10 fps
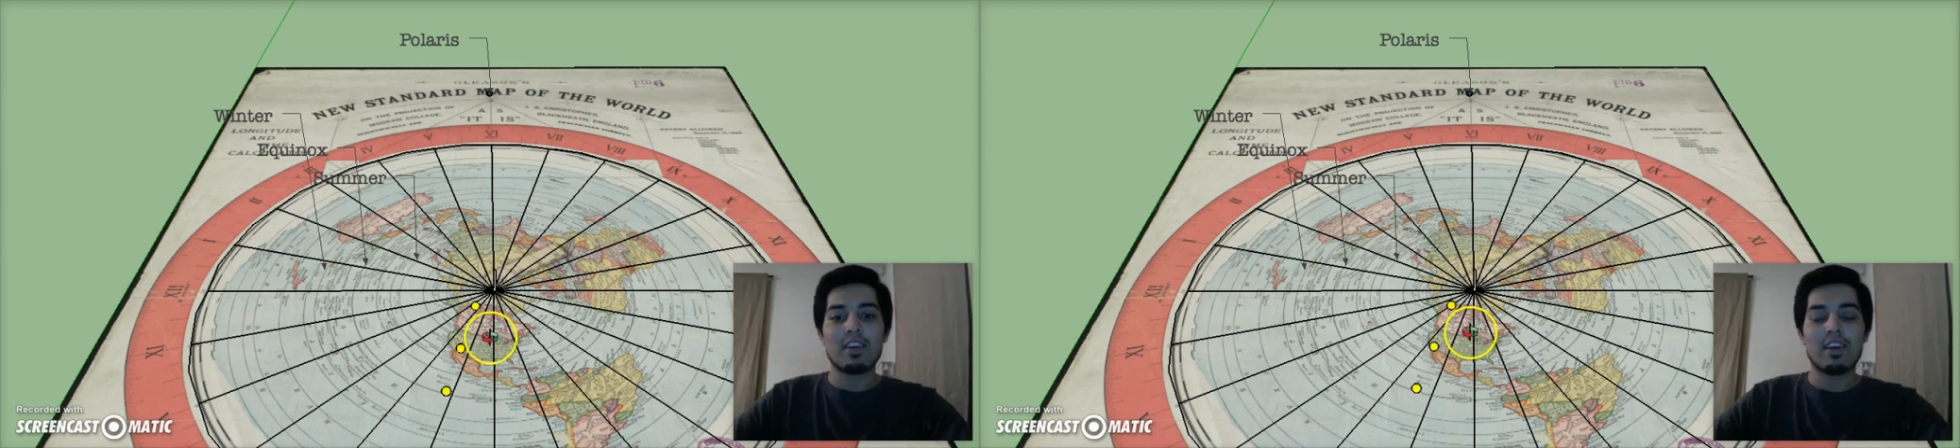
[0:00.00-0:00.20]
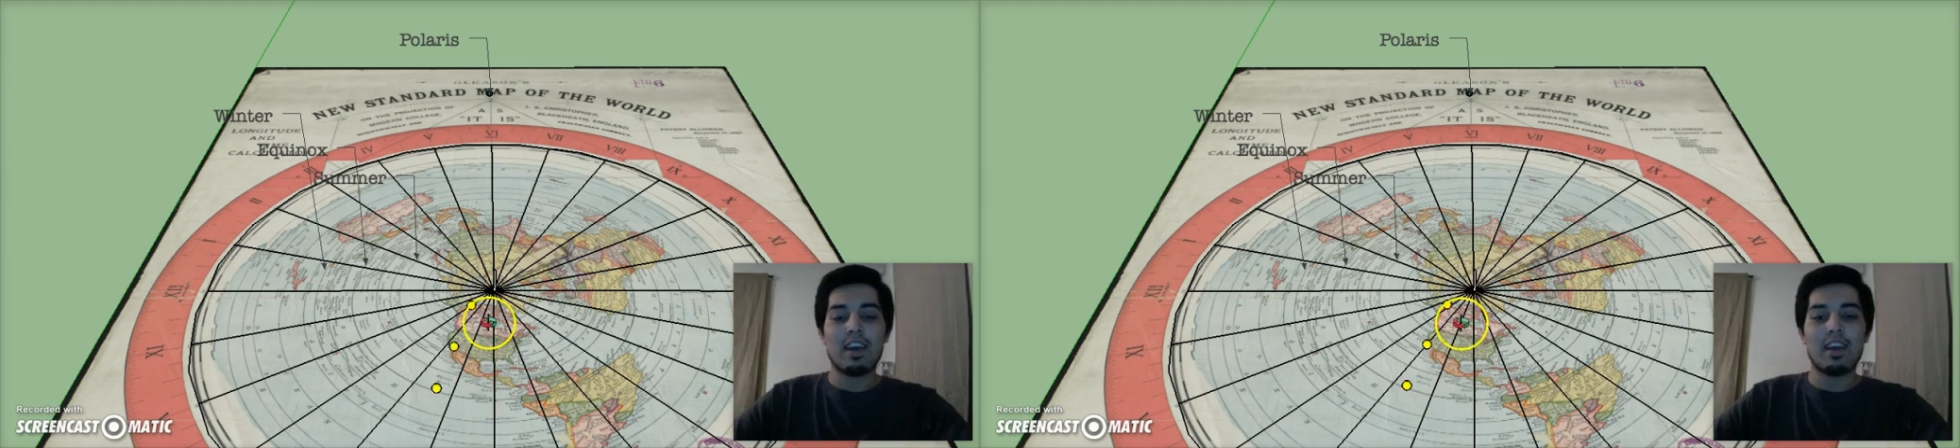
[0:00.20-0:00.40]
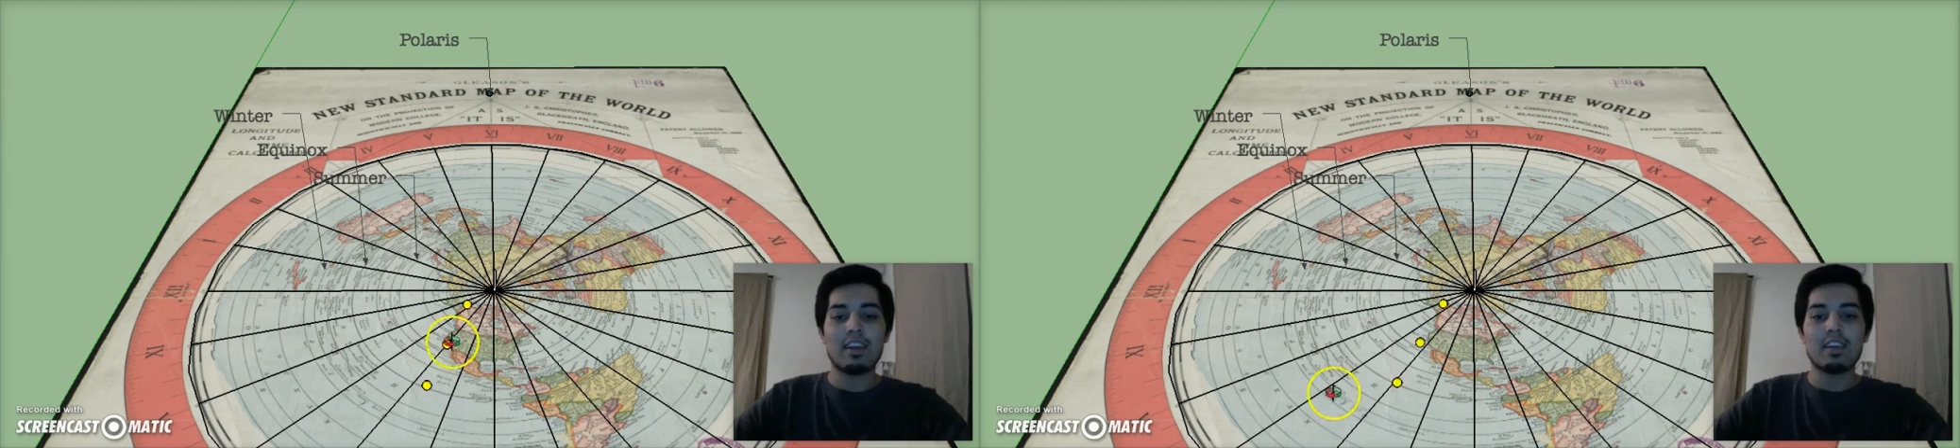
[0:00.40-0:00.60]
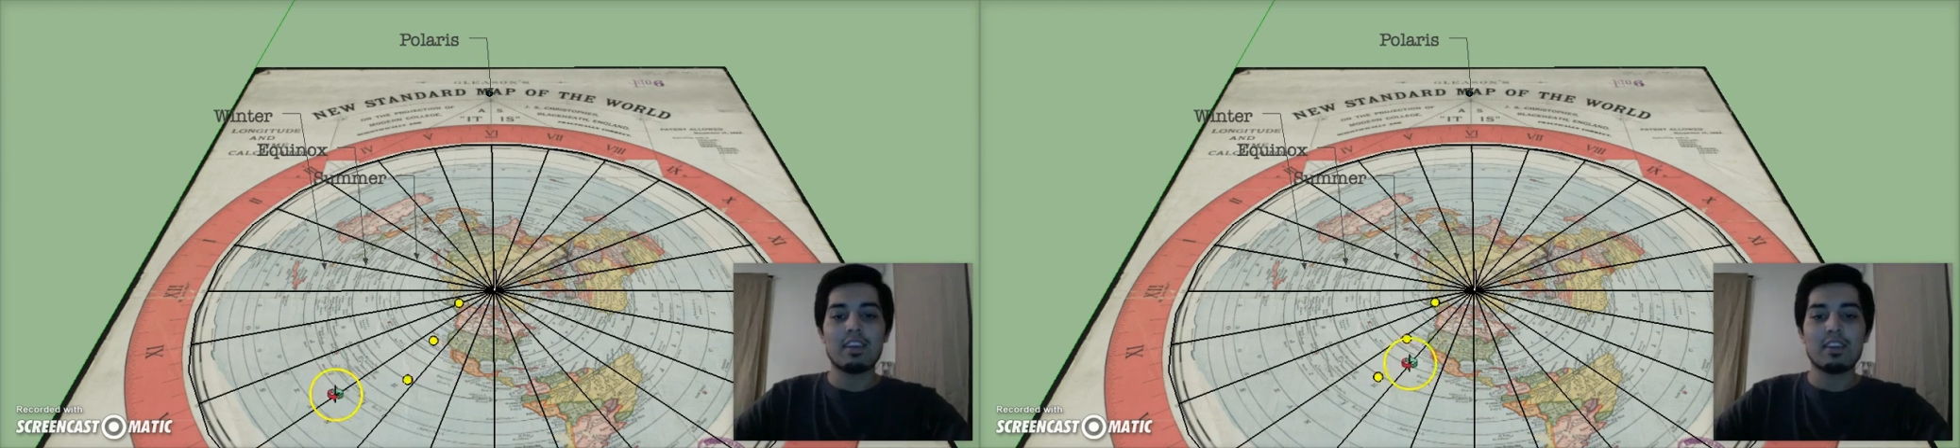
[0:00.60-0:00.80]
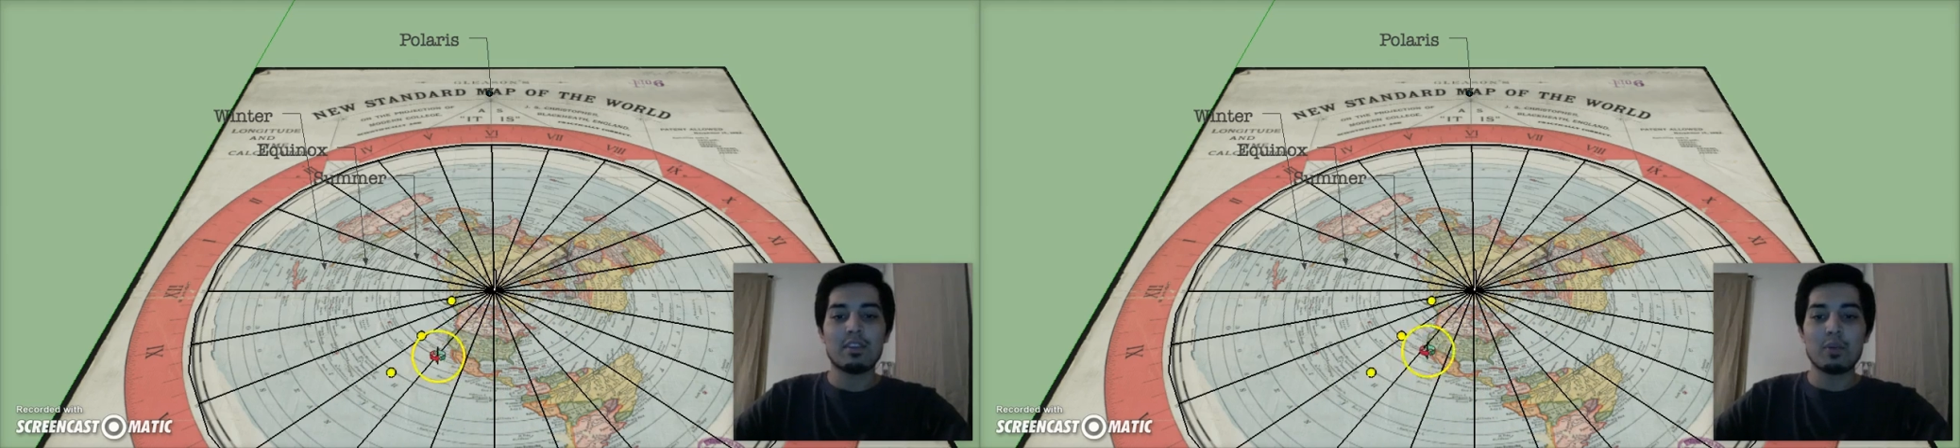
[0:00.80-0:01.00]
And
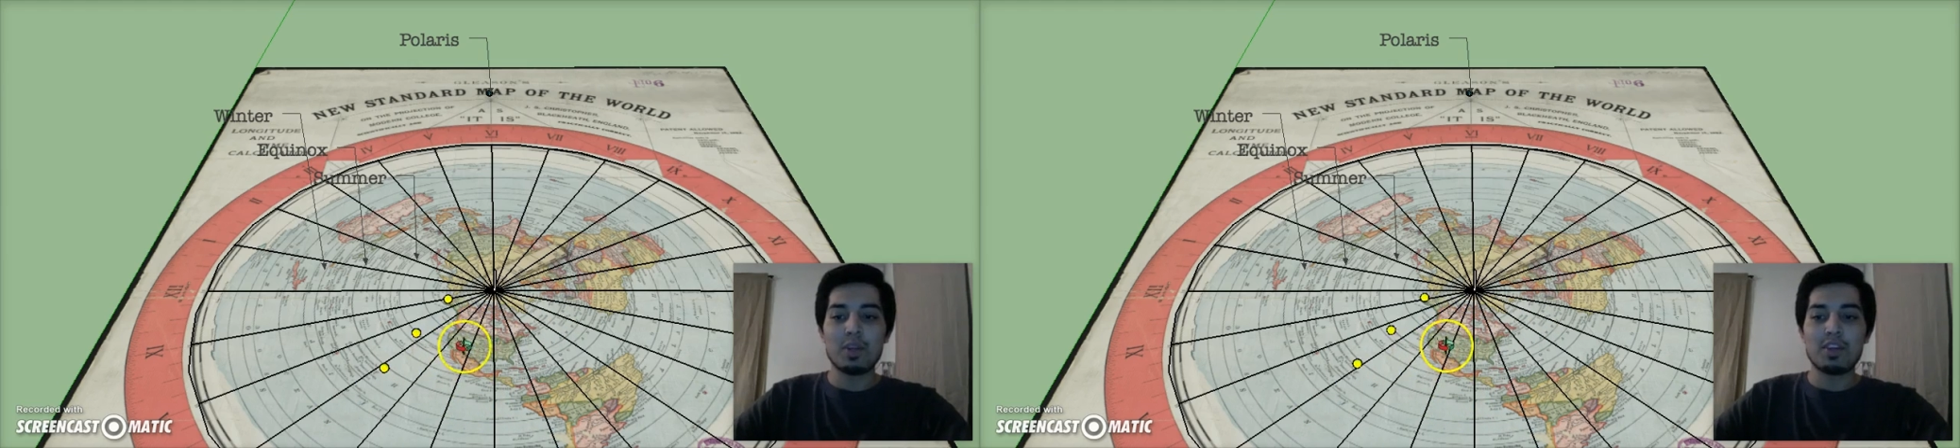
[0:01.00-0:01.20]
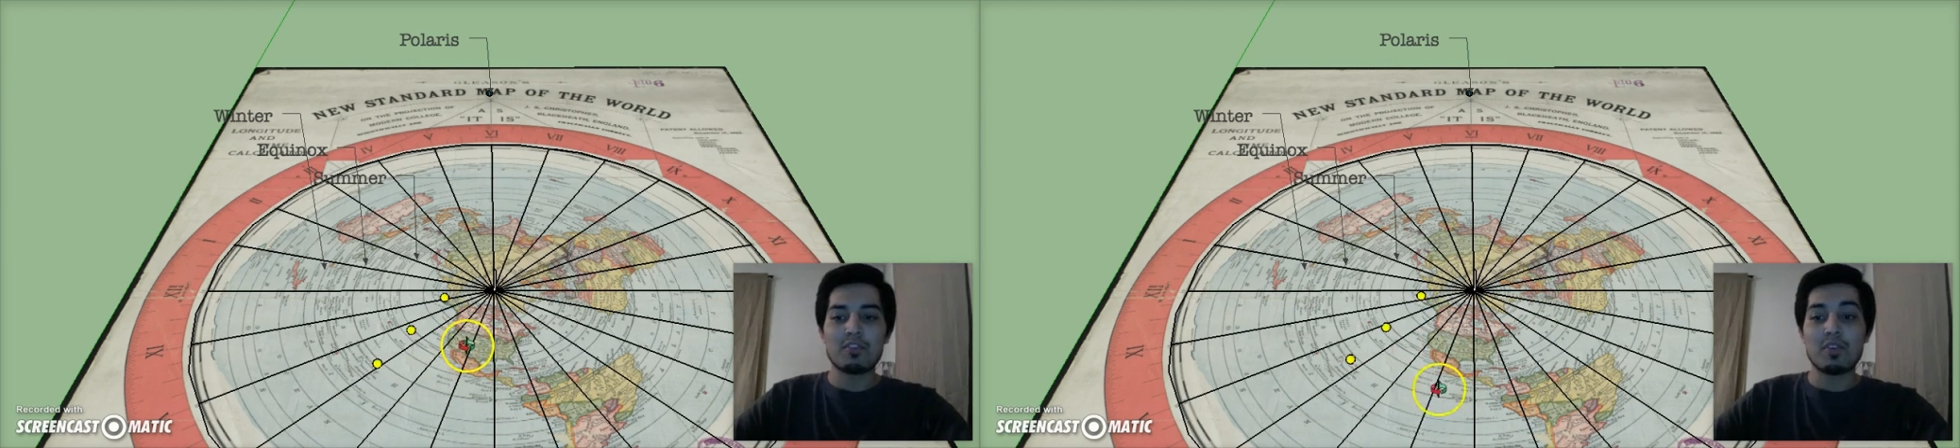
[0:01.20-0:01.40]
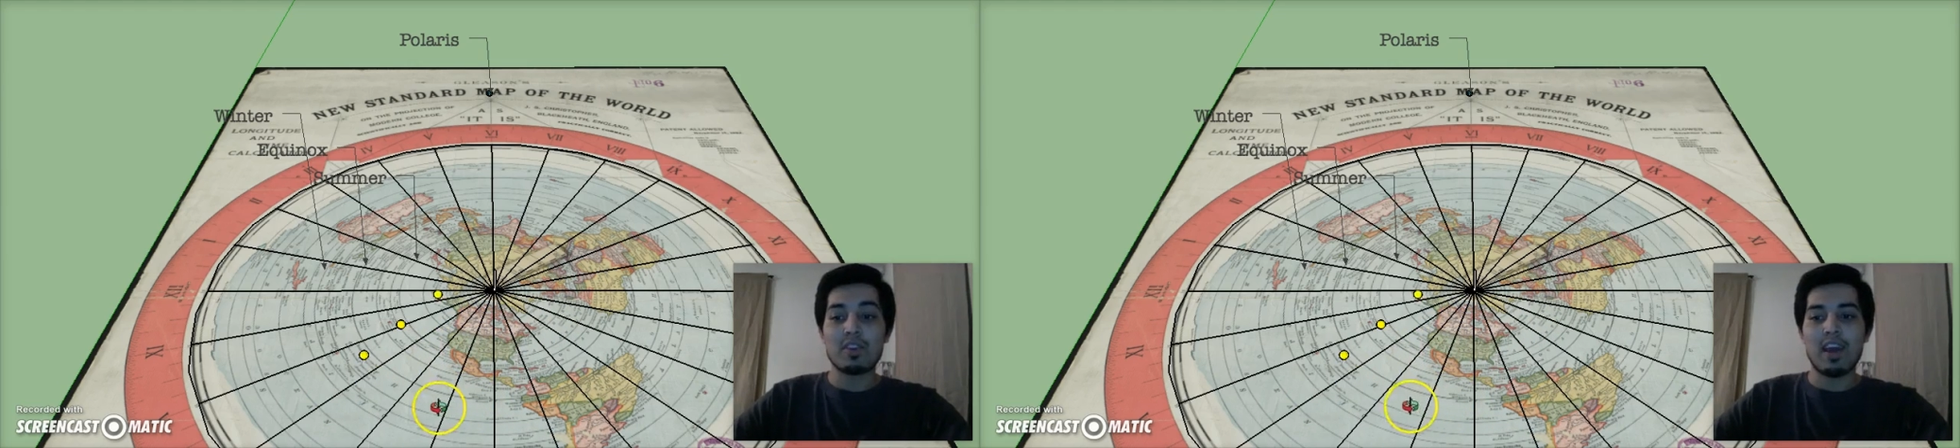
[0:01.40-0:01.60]
the reason for